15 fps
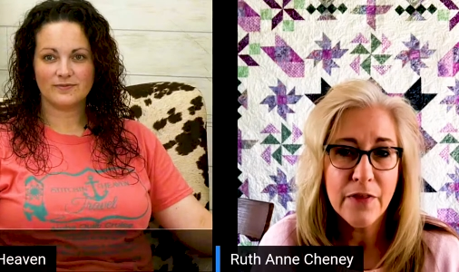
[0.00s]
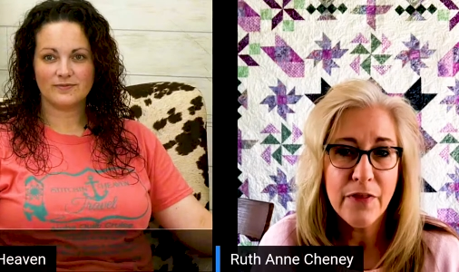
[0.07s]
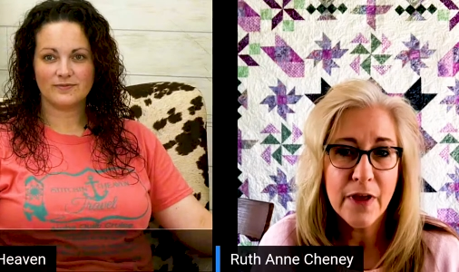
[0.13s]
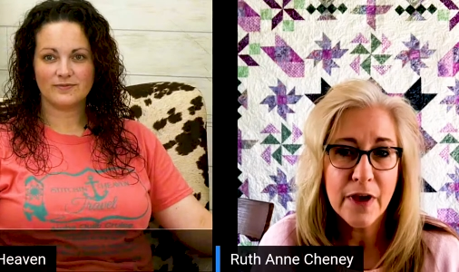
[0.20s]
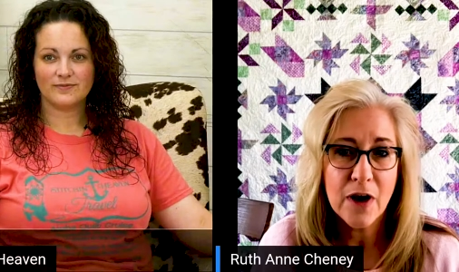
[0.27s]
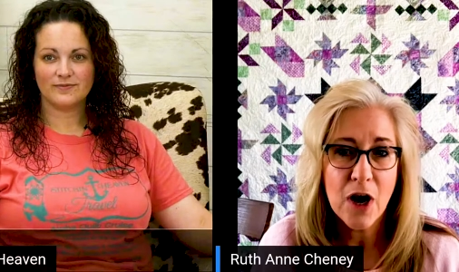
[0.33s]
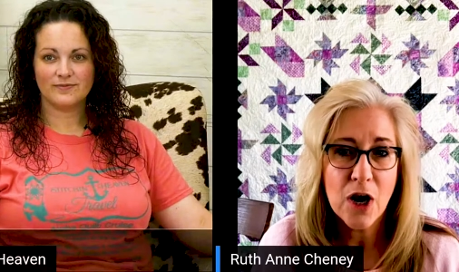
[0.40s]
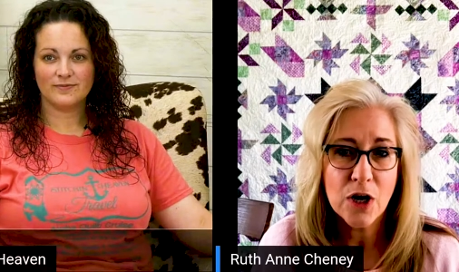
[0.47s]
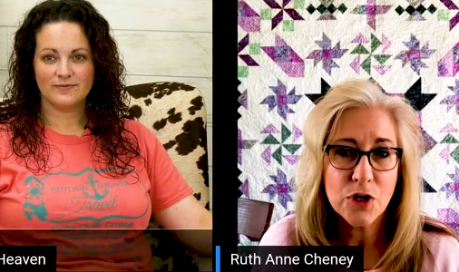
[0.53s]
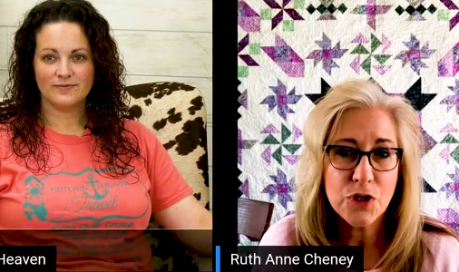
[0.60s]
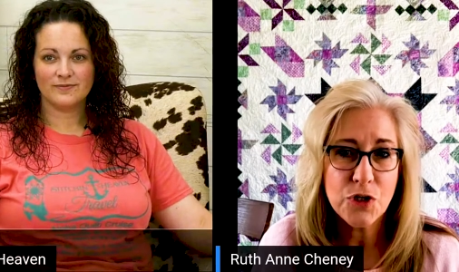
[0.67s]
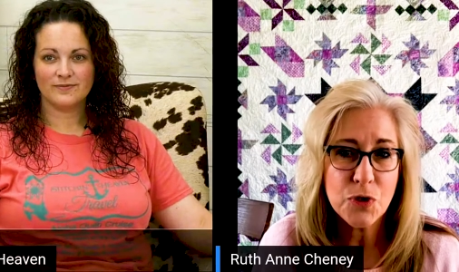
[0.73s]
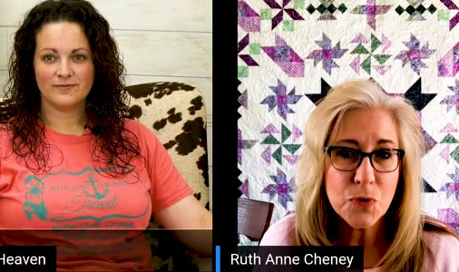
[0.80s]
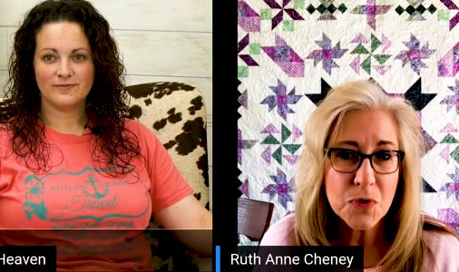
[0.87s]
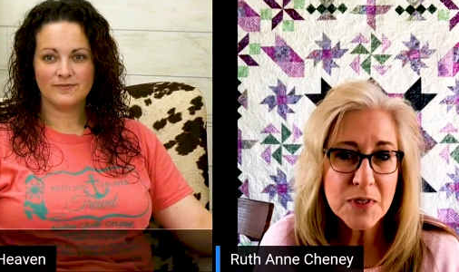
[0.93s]
Speaker 1: there are
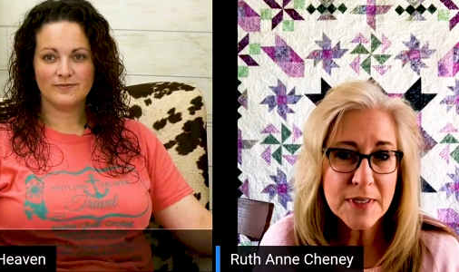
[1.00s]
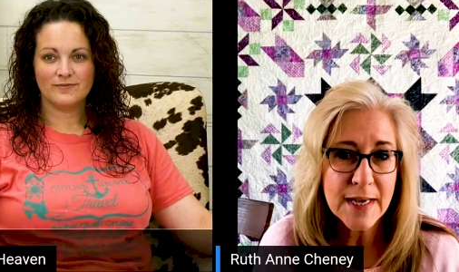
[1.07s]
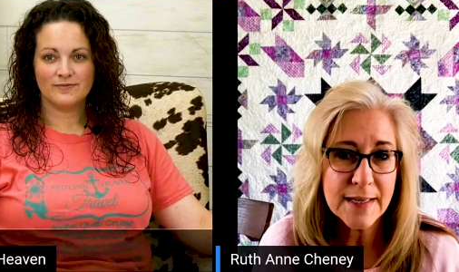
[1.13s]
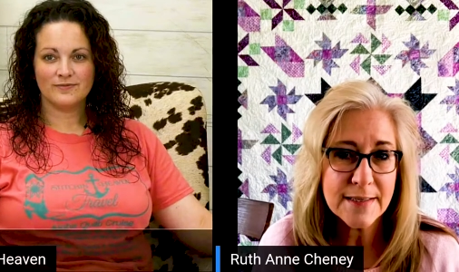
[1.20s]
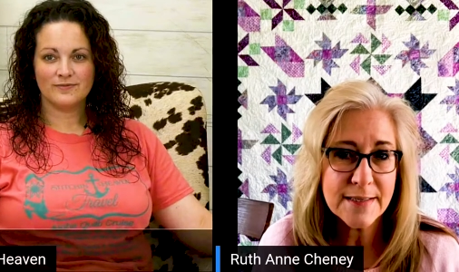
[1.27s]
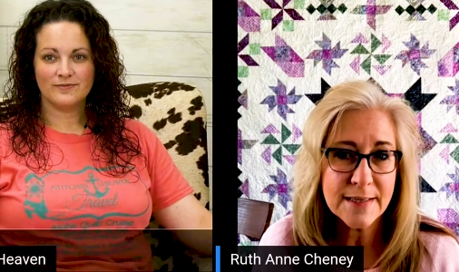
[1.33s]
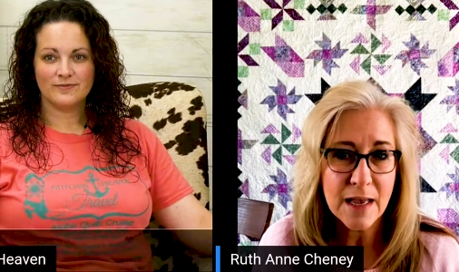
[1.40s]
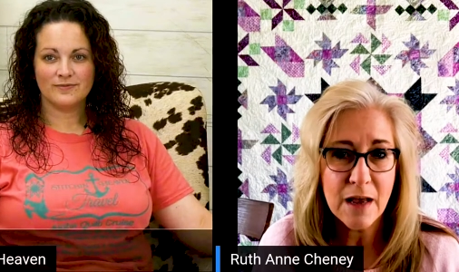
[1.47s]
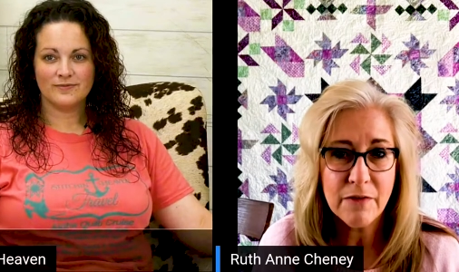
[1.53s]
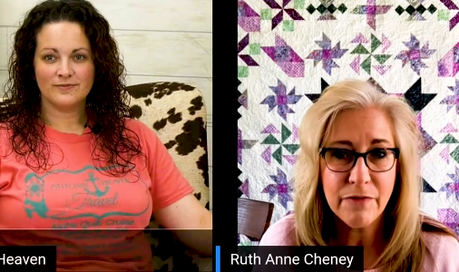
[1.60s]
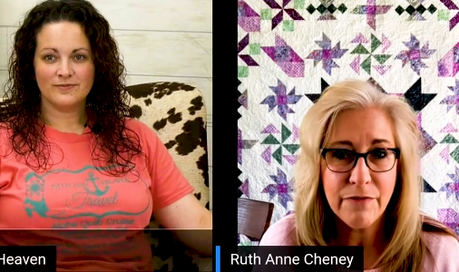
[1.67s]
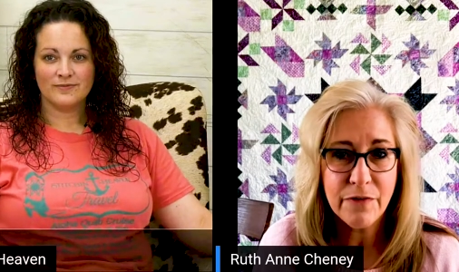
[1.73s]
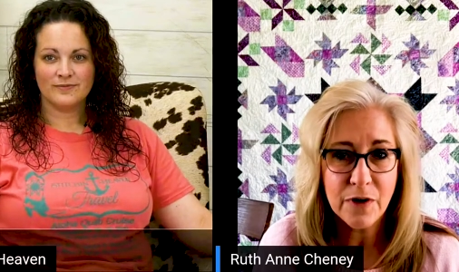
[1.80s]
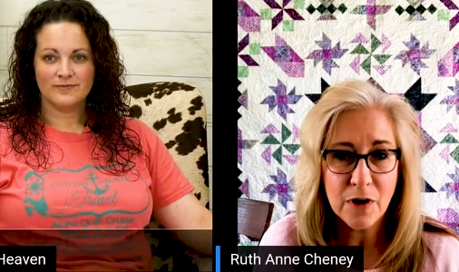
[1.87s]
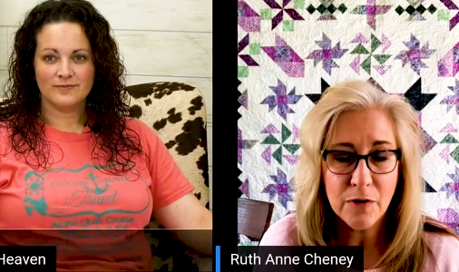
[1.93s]
two sets
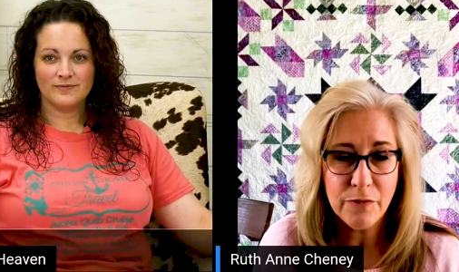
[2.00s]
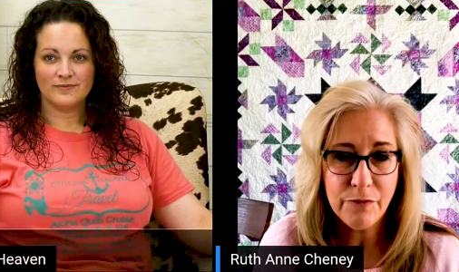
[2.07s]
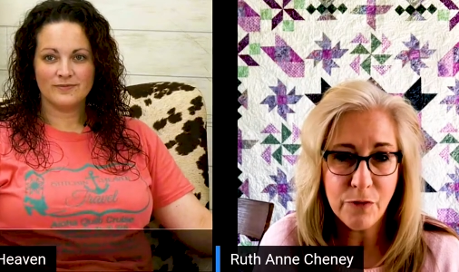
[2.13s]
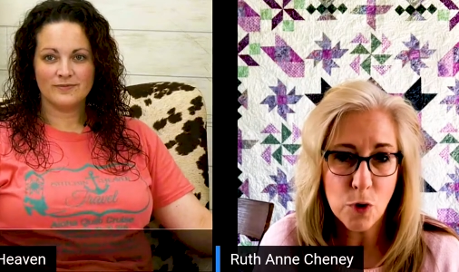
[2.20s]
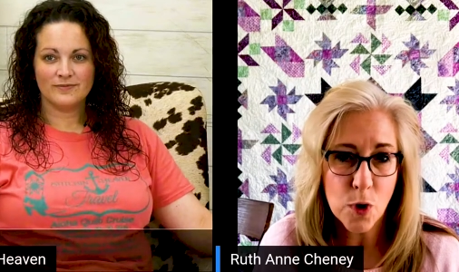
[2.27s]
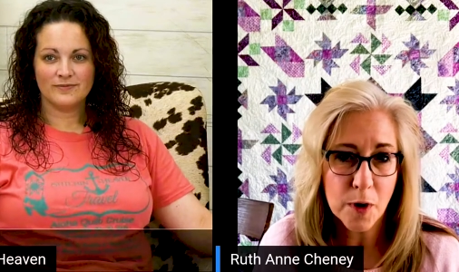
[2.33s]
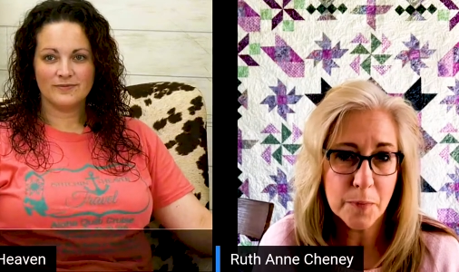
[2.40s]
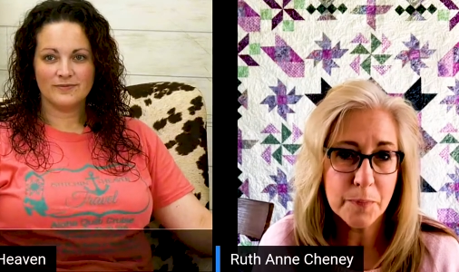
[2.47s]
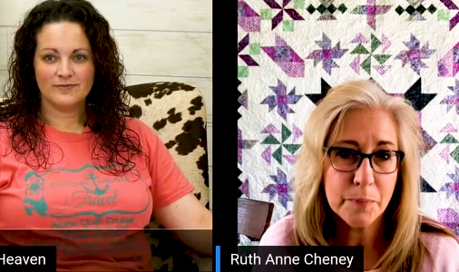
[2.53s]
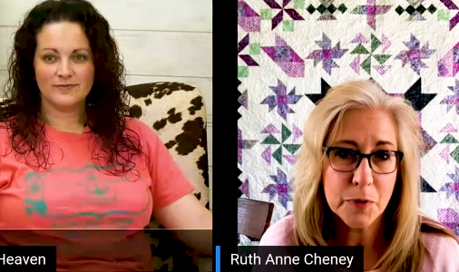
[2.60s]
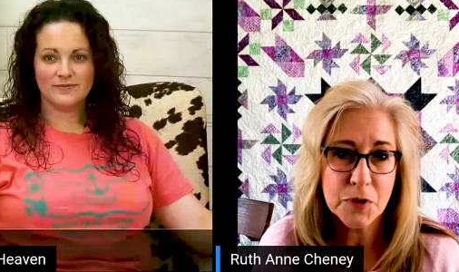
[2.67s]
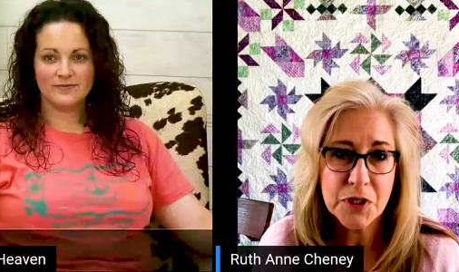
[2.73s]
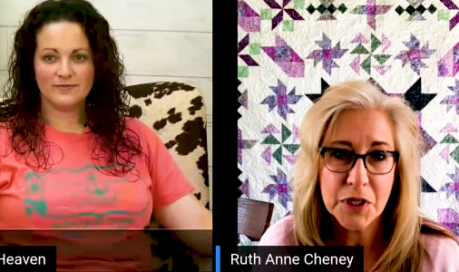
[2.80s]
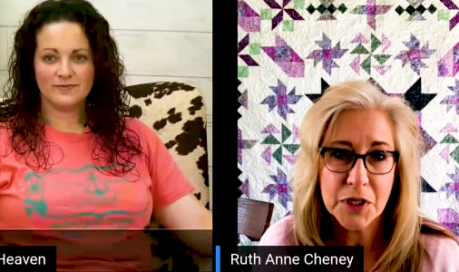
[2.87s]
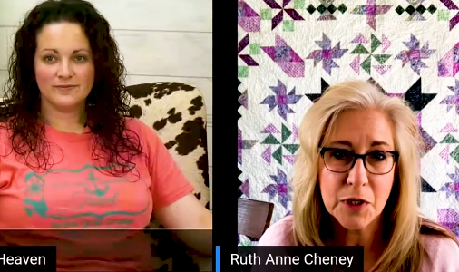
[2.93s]
of four
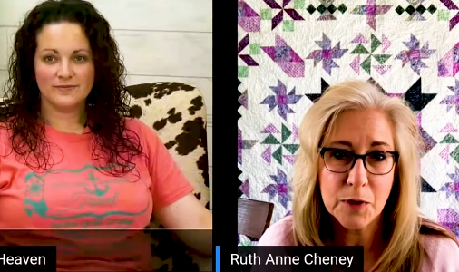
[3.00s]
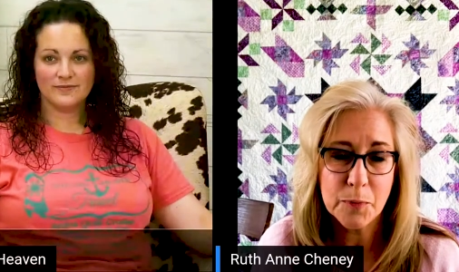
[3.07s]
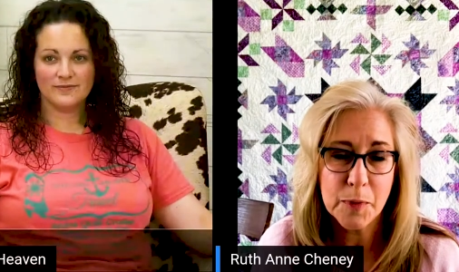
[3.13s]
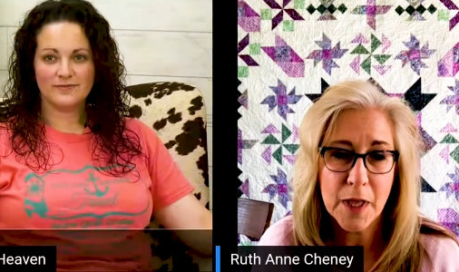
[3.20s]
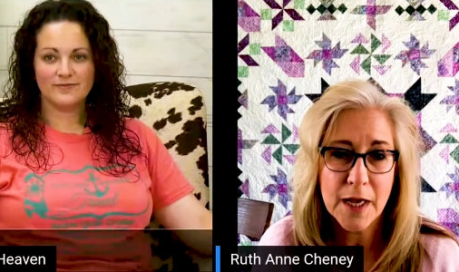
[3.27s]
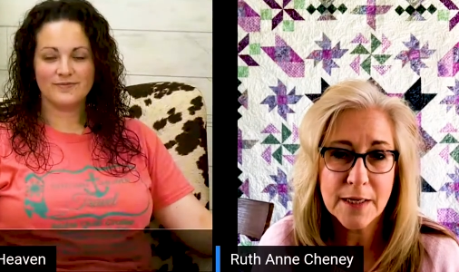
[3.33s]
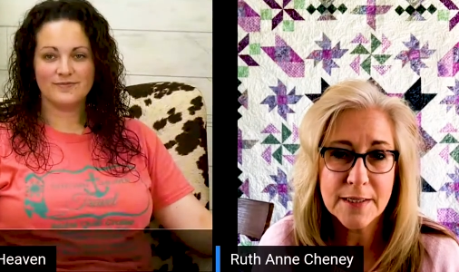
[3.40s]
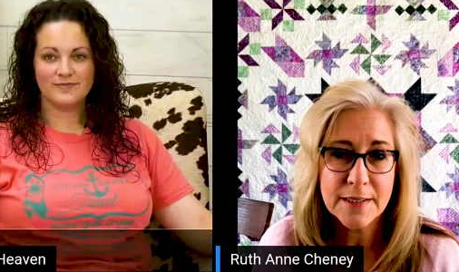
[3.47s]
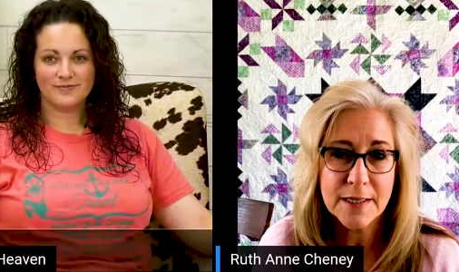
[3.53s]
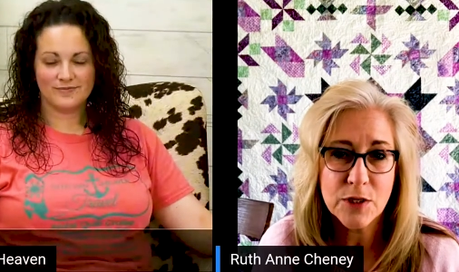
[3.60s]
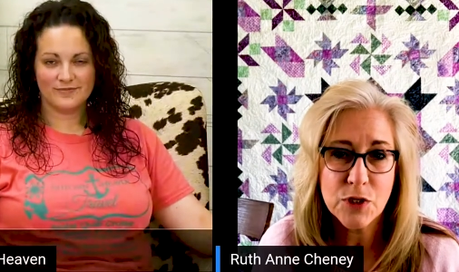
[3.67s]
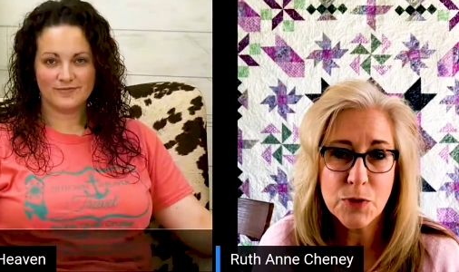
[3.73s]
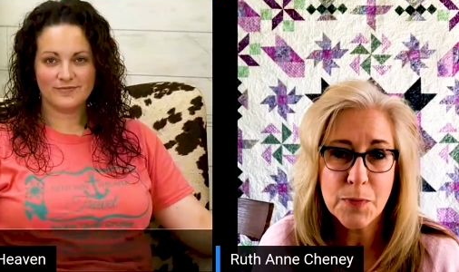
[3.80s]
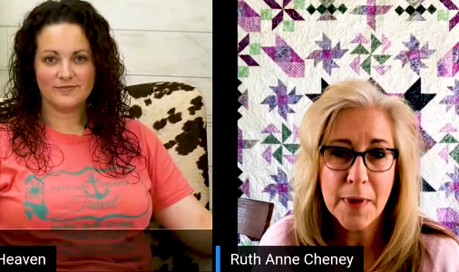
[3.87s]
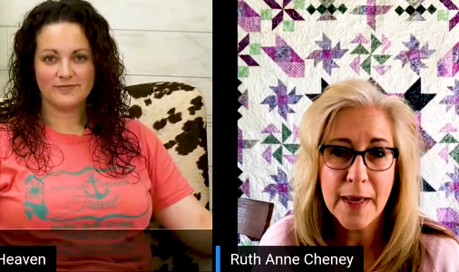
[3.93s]
particular blocks
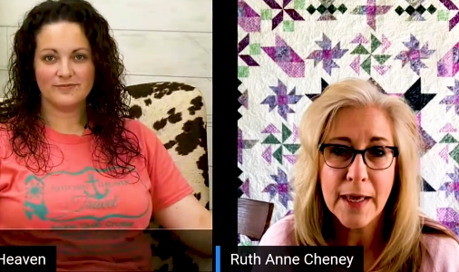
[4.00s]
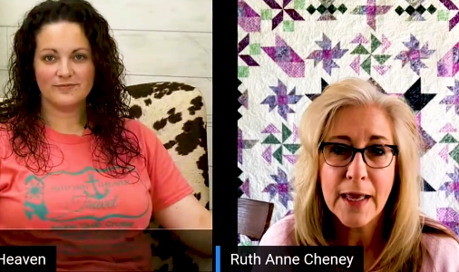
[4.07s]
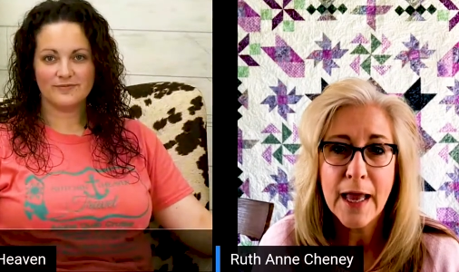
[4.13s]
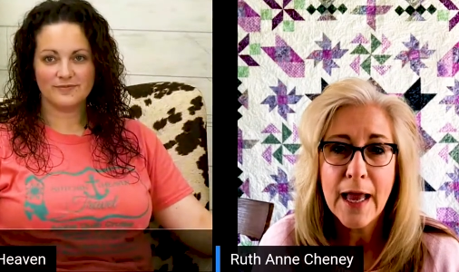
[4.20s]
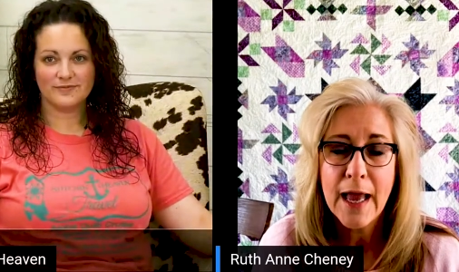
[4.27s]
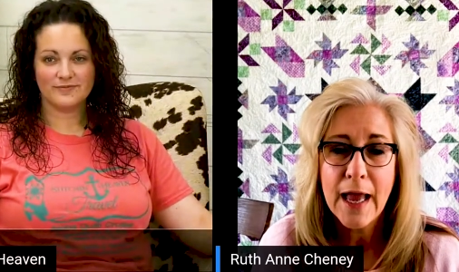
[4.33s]
that you make,